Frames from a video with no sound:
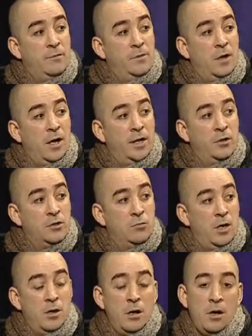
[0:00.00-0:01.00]
if you like, as
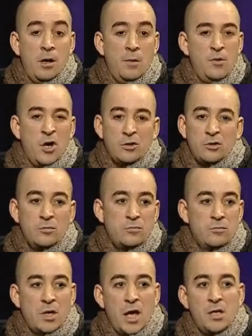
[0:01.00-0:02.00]
well. Not
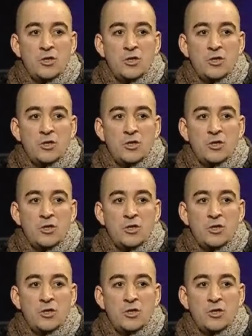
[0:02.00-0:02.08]
getting